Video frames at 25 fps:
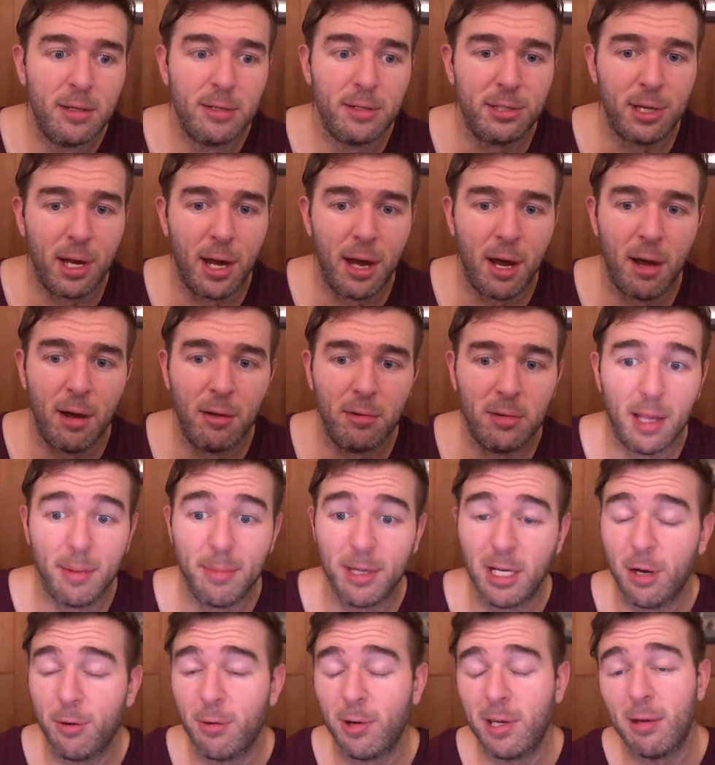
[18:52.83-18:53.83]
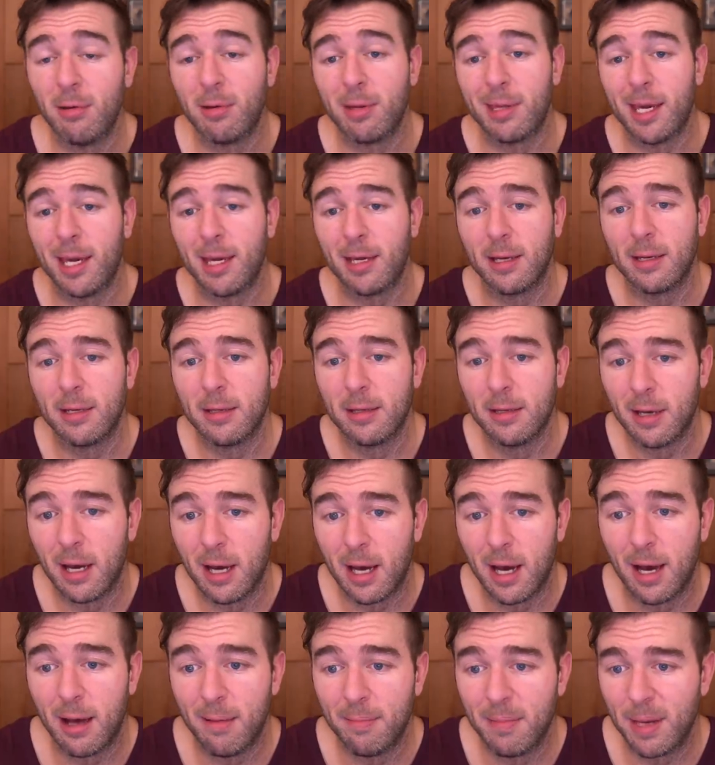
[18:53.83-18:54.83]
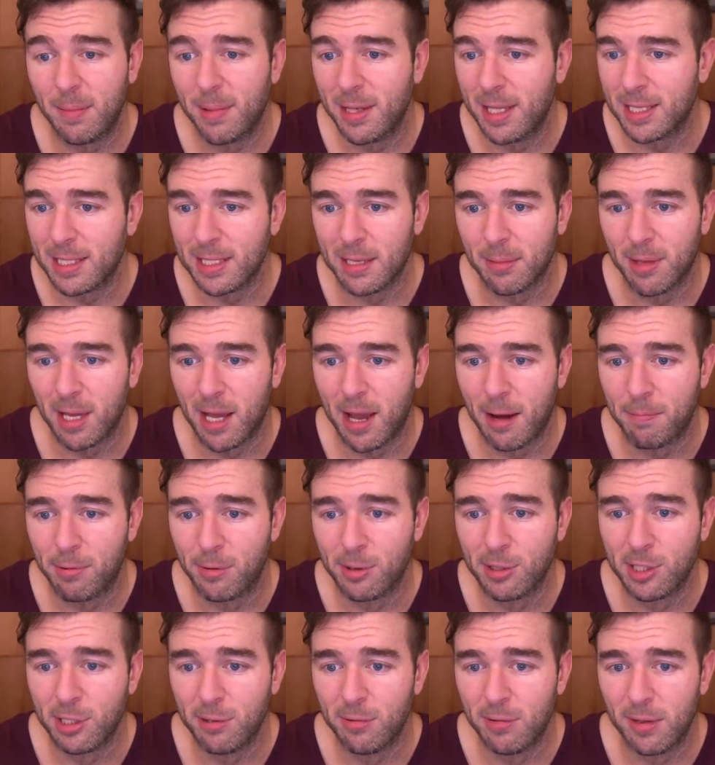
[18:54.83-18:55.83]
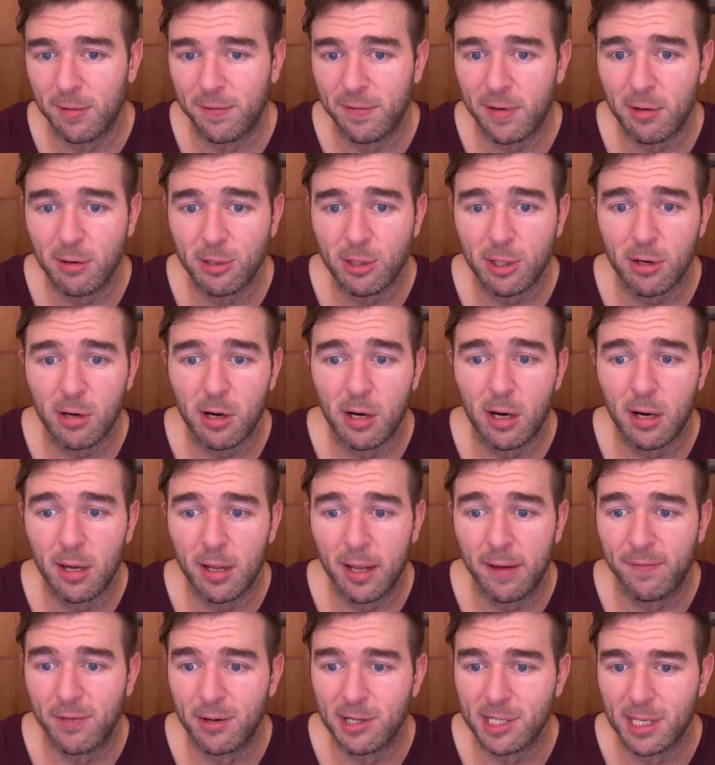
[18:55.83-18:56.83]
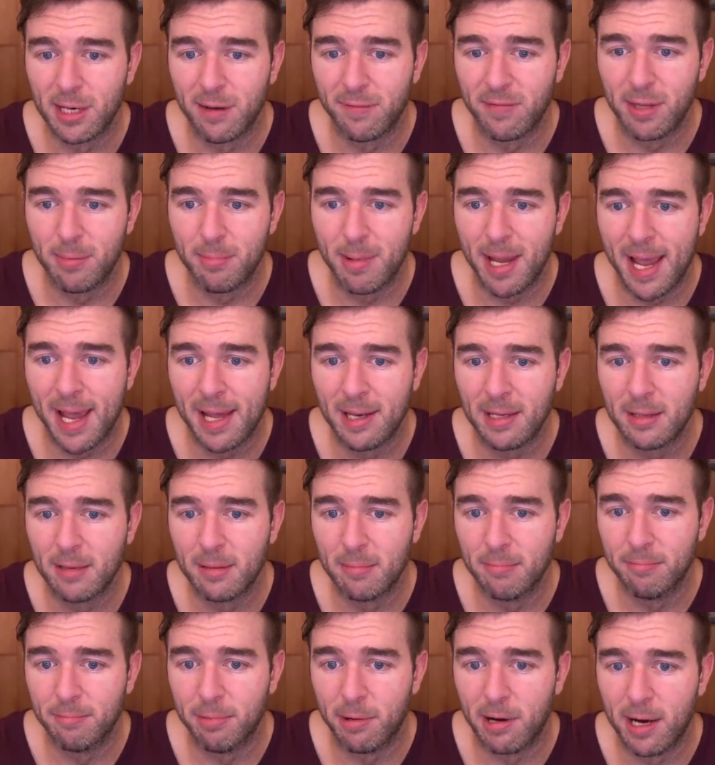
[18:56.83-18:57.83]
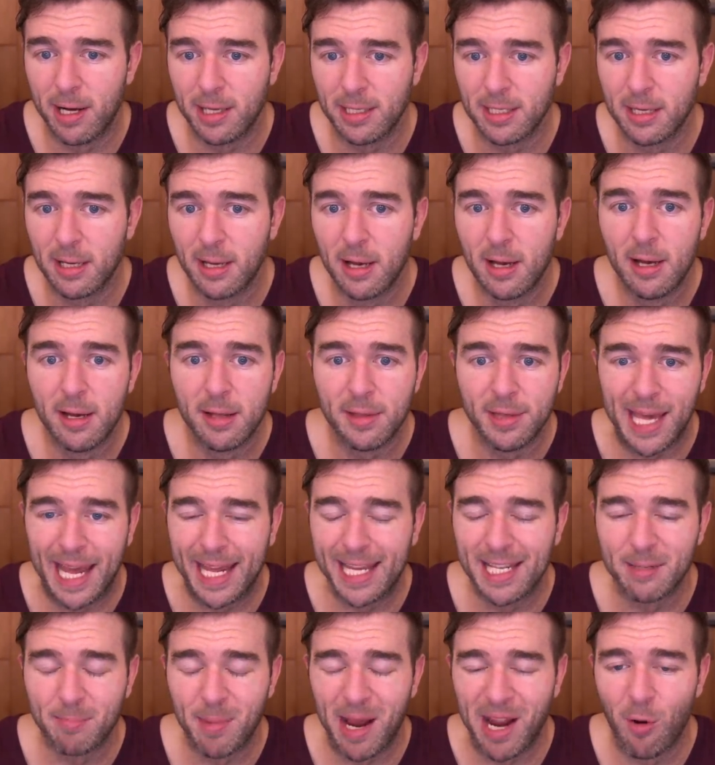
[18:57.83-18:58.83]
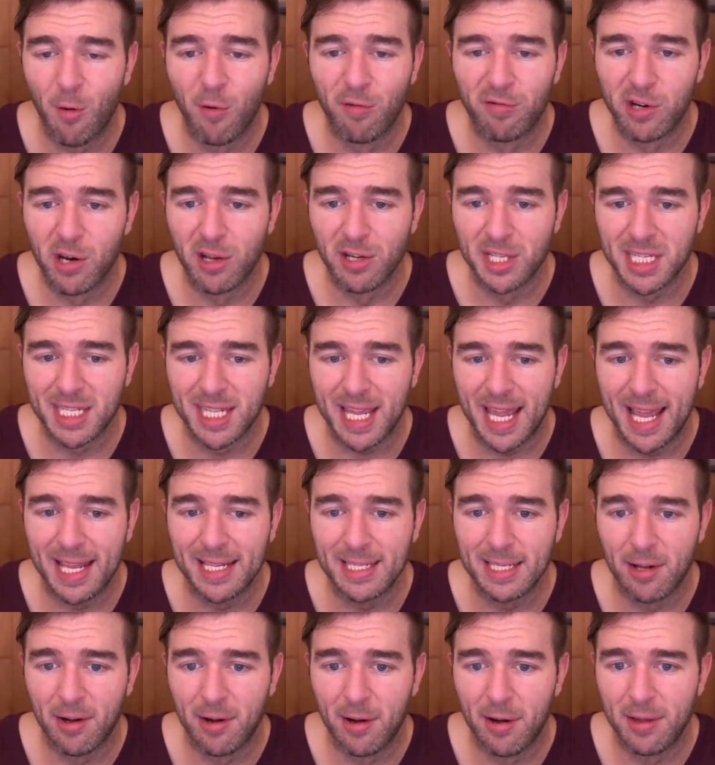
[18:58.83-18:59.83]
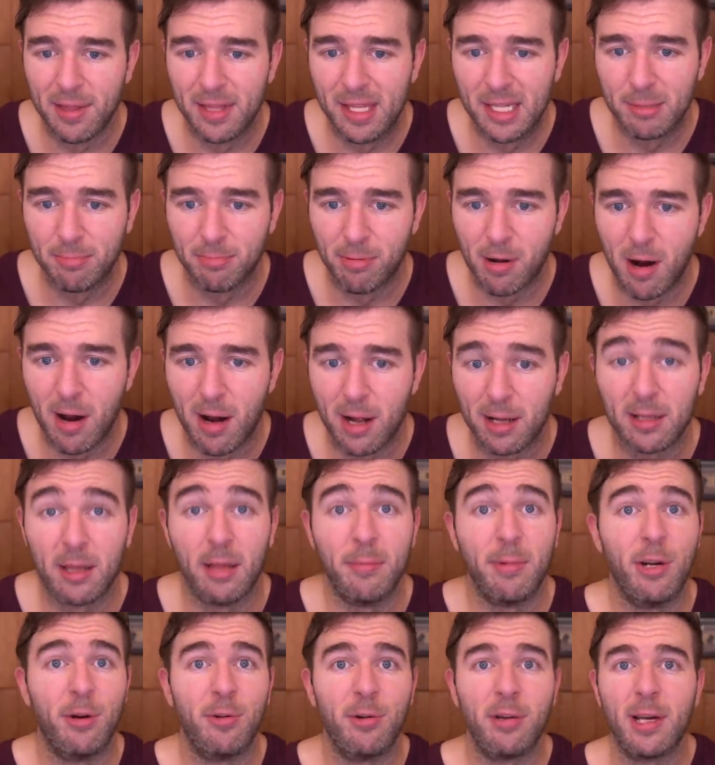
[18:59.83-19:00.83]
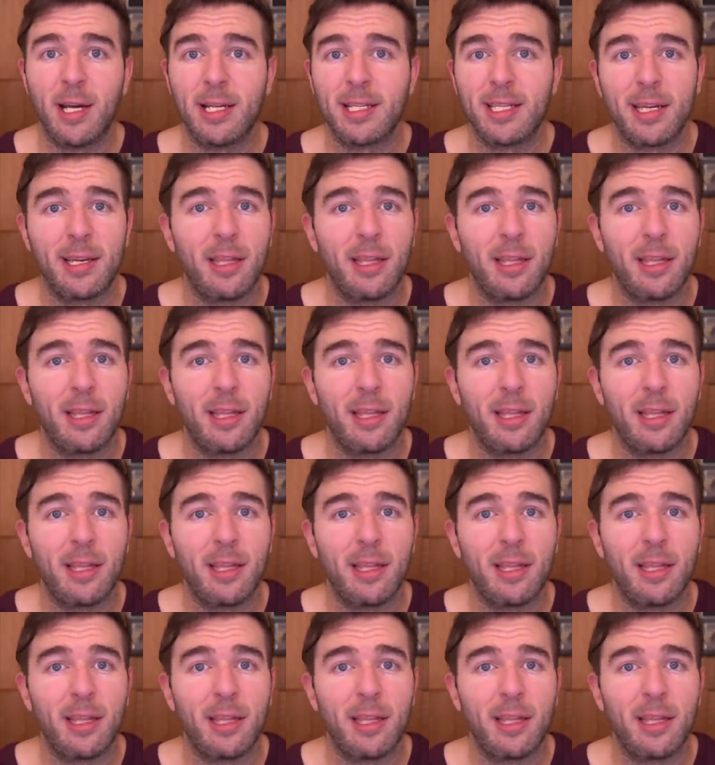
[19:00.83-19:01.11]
So let me know what you think. Maybe that's something I pursue in the future if there's enough demand, but that is my overall stance on this product. Let me know what you guys